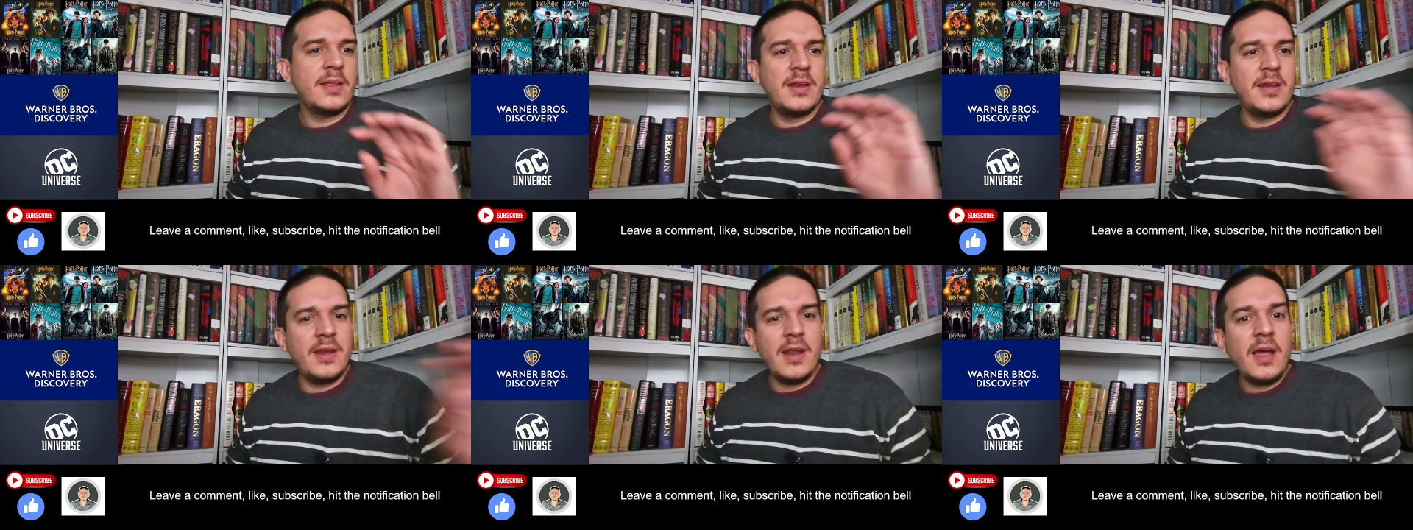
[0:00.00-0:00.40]

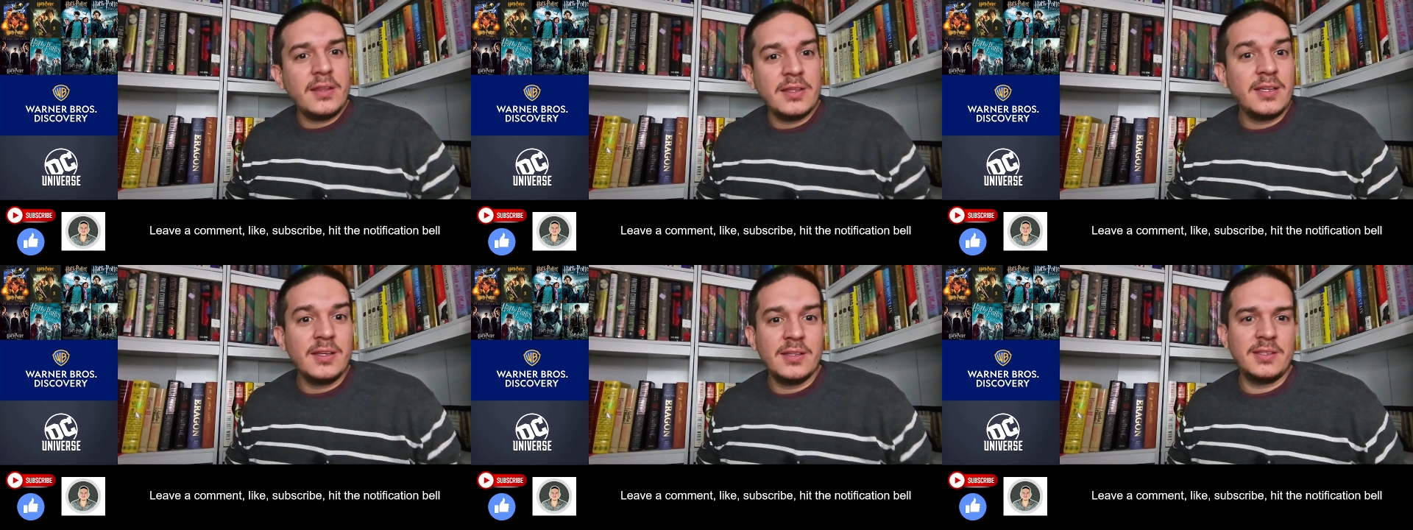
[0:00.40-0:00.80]
not
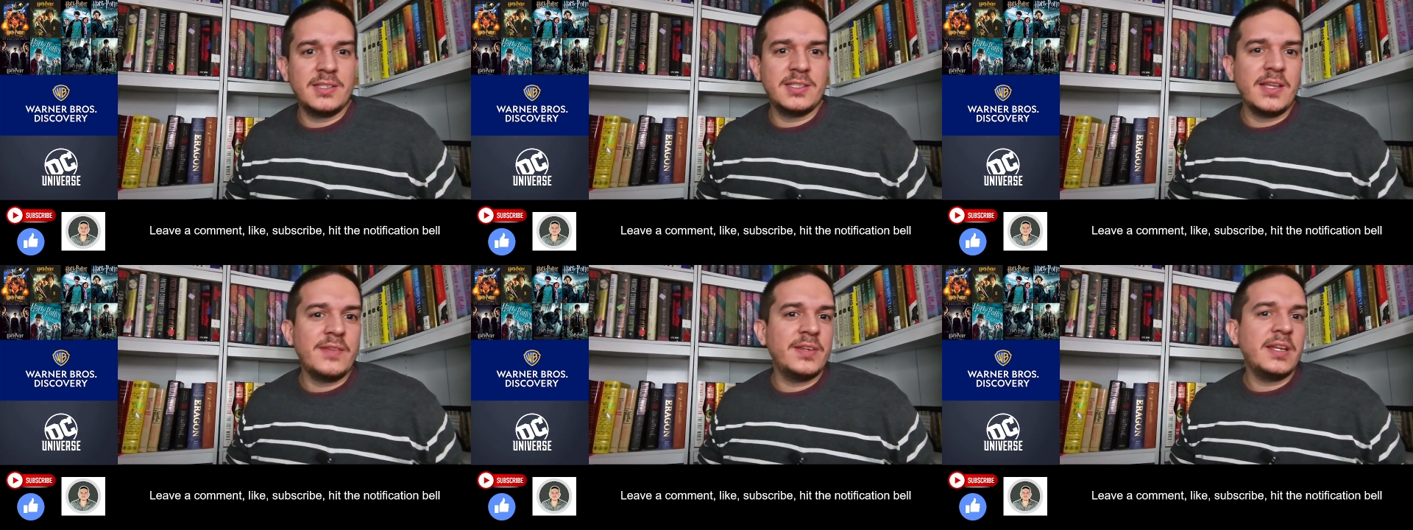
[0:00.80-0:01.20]
the
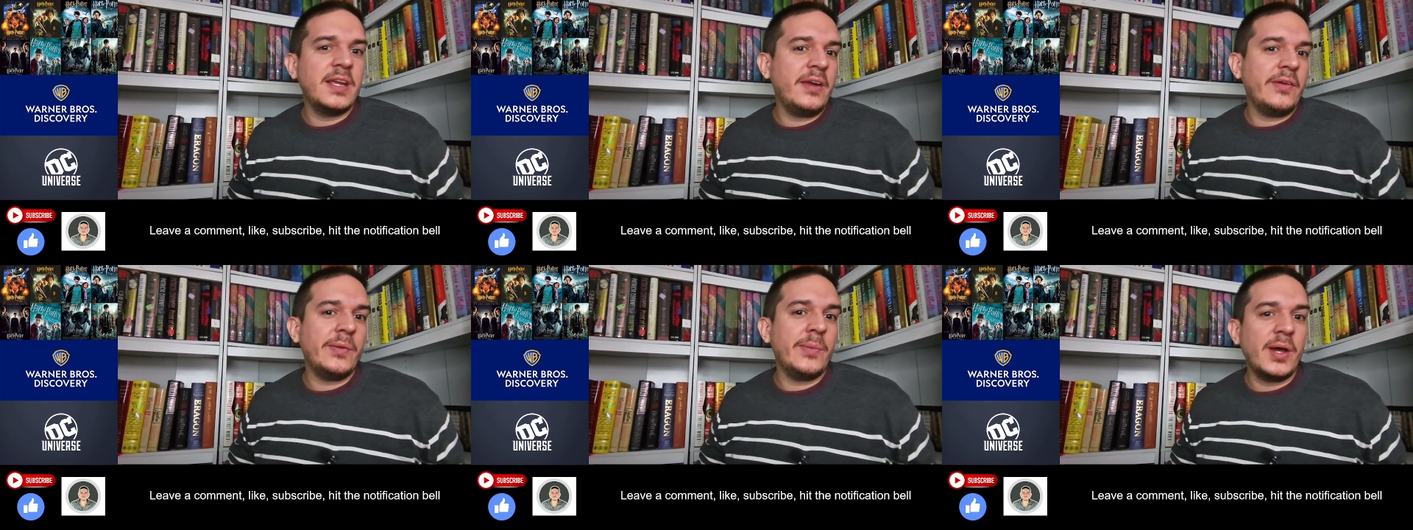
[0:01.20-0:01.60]
7
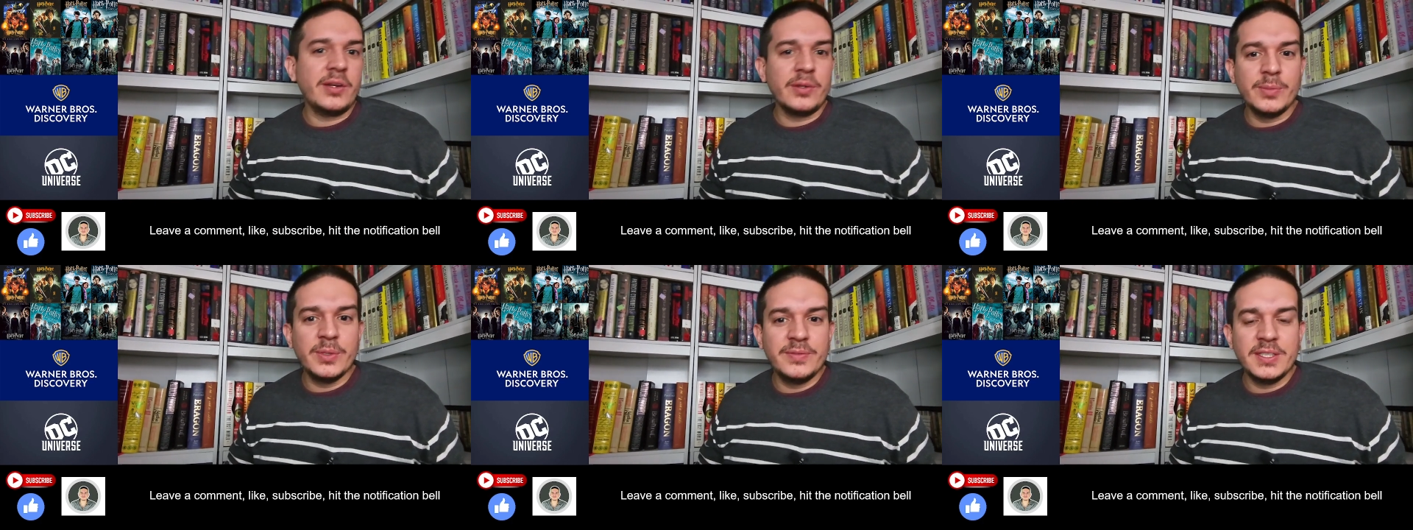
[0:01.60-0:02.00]
Harry Potter
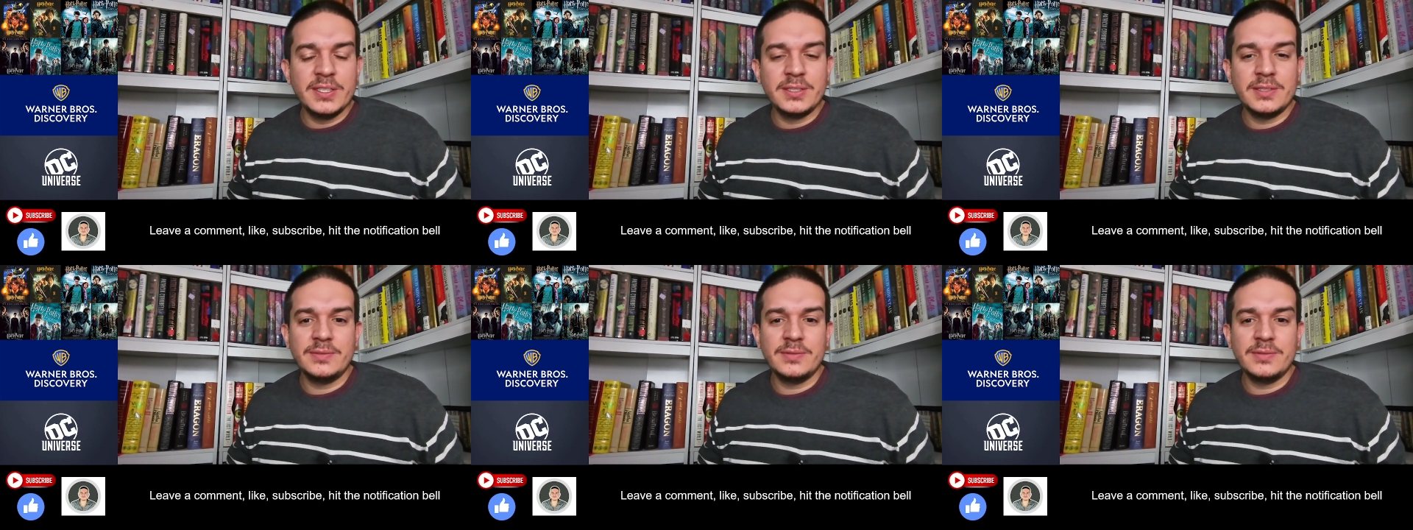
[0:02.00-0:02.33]
movies.